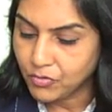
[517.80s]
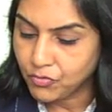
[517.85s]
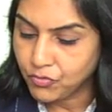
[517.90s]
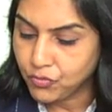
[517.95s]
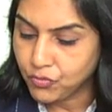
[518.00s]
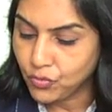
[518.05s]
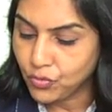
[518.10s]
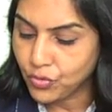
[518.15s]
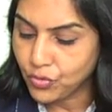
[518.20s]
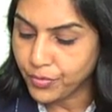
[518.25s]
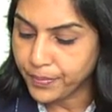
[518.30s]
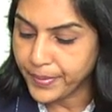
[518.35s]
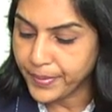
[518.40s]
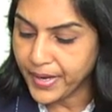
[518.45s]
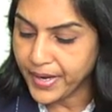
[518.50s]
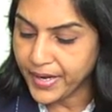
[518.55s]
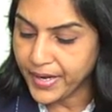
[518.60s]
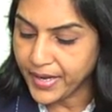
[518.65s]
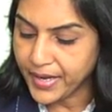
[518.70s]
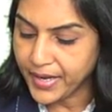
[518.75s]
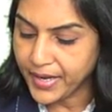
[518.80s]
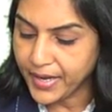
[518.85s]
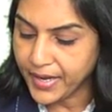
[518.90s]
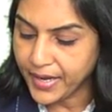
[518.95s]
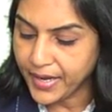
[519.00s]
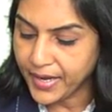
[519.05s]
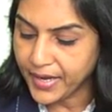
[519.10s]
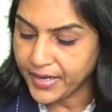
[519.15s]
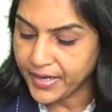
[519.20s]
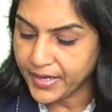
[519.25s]
4 by
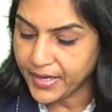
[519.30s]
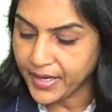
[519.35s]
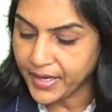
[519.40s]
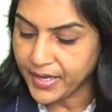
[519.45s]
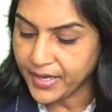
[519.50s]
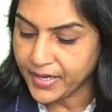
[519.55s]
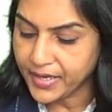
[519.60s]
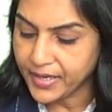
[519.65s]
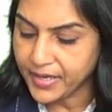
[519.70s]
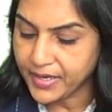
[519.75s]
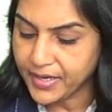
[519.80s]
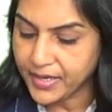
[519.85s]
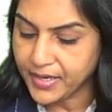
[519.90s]
18.